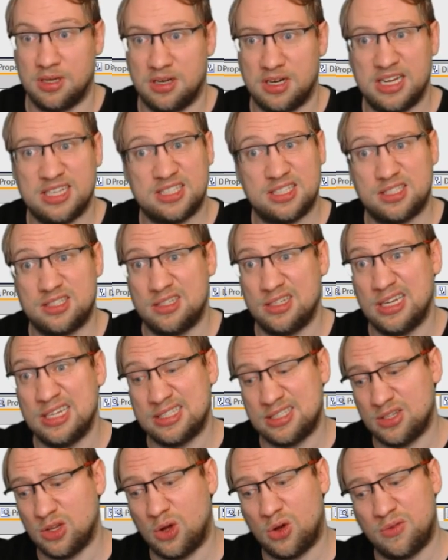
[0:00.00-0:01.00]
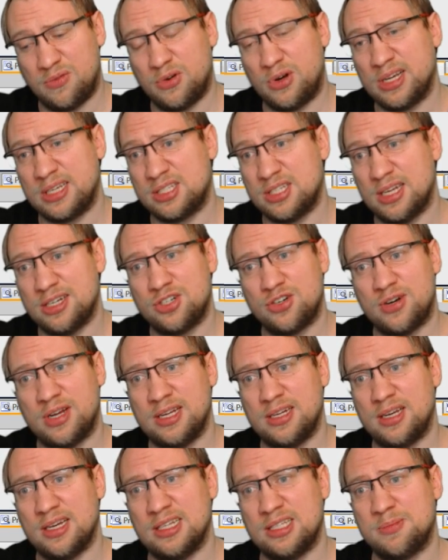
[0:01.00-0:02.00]
let's over
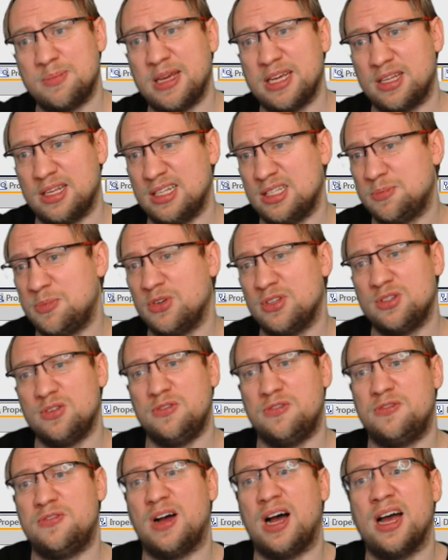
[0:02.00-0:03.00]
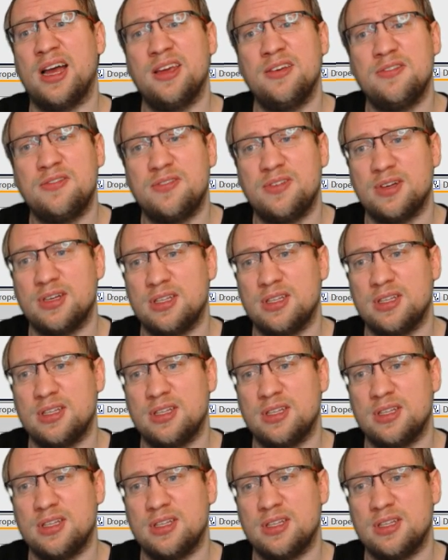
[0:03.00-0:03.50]
exaggerate. Let's put it to 5.